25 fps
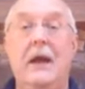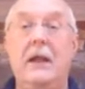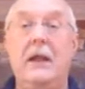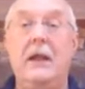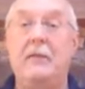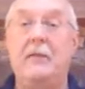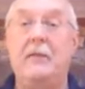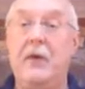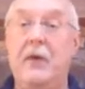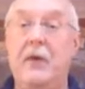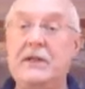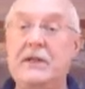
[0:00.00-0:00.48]
and
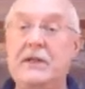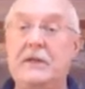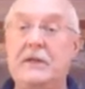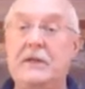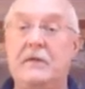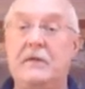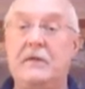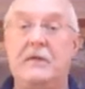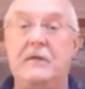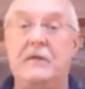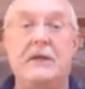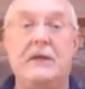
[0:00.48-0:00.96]
the
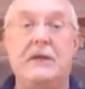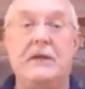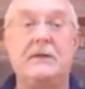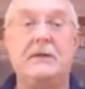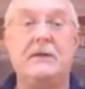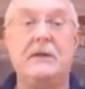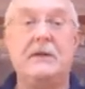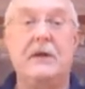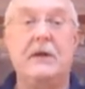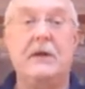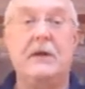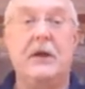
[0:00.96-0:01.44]
positive
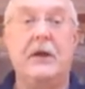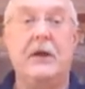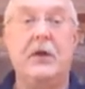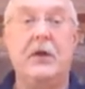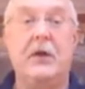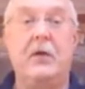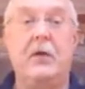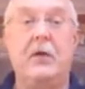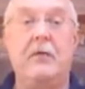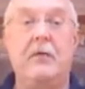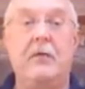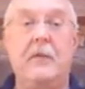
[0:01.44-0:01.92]
effects on
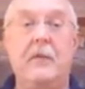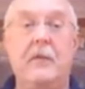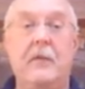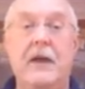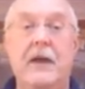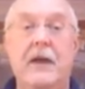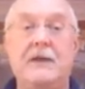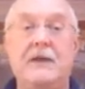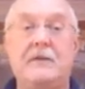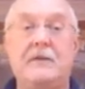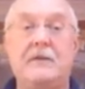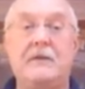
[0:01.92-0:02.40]
the overall
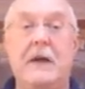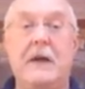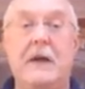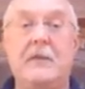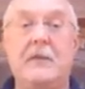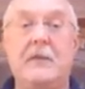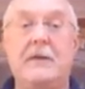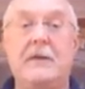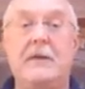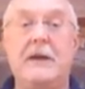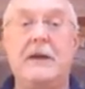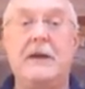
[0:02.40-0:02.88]
passive
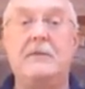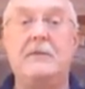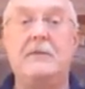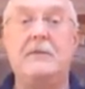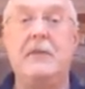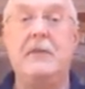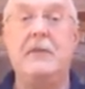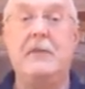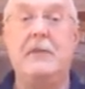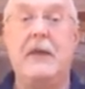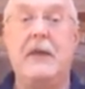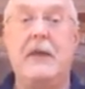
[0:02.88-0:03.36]
fire
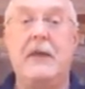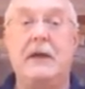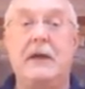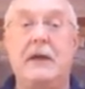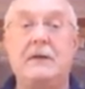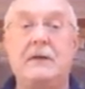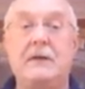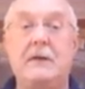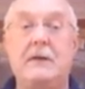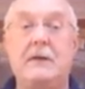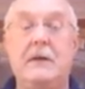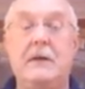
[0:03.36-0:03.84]
protection bid
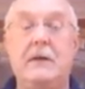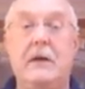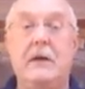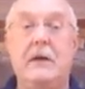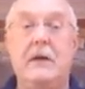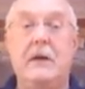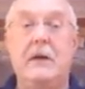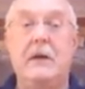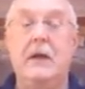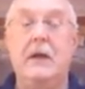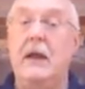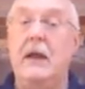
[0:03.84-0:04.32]
package.
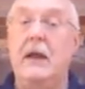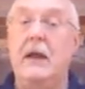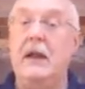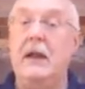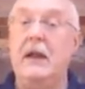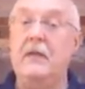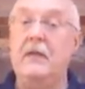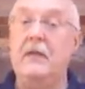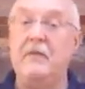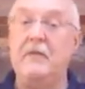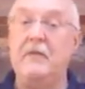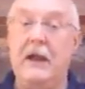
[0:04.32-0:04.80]
And
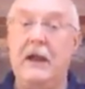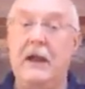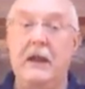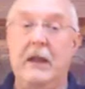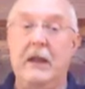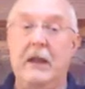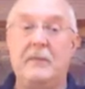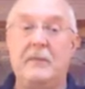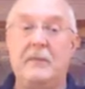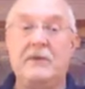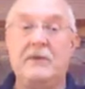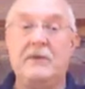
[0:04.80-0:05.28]
in the
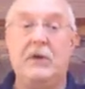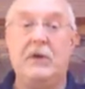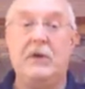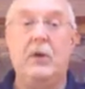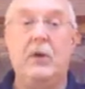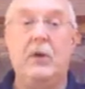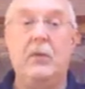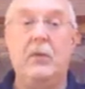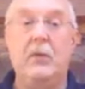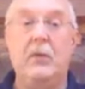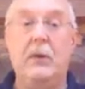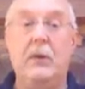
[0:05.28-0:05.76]
final
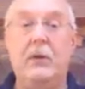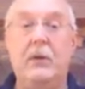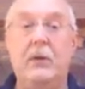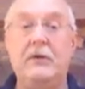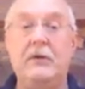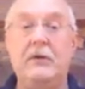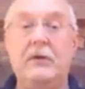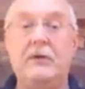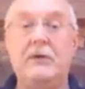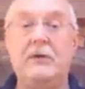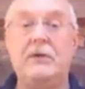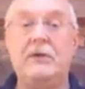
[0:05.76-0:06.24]
episode, we will
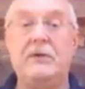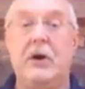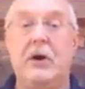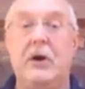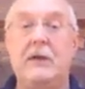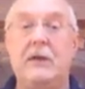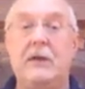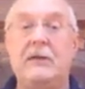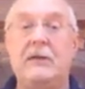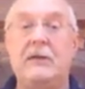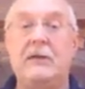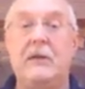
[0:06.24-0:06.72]
introduce the
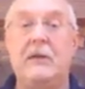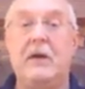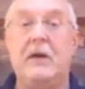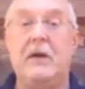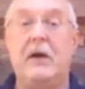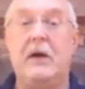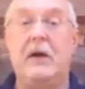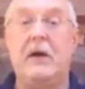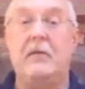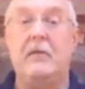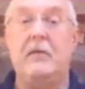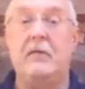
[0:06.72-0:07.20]
concept
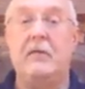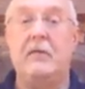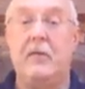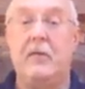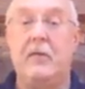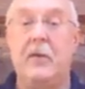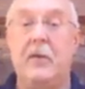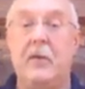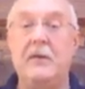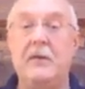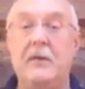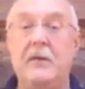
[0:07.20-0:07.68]
of
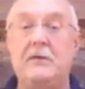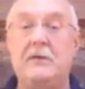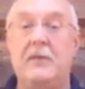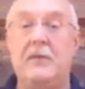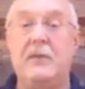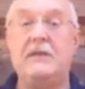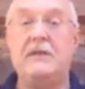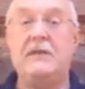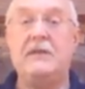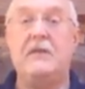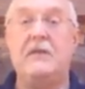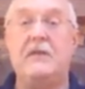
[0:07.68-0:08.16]

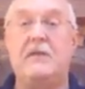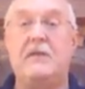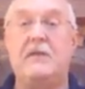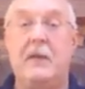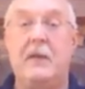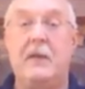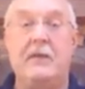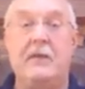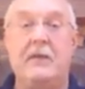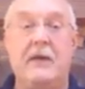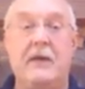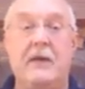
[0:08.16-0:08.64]
performance-based
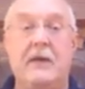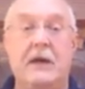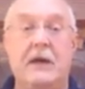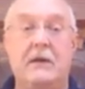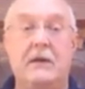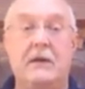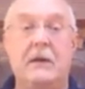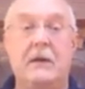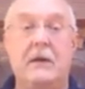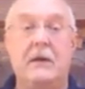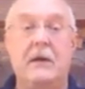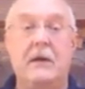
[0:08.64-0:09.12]
fire
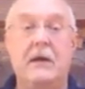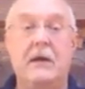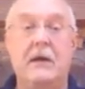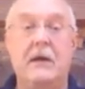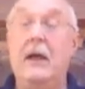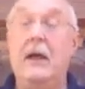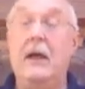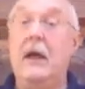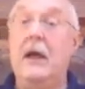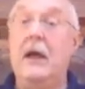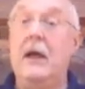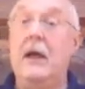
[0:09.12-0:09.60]
protection
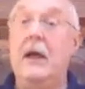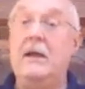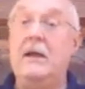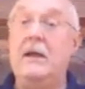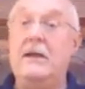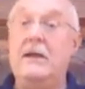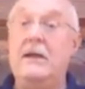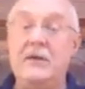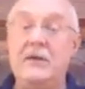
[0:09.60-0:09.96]
and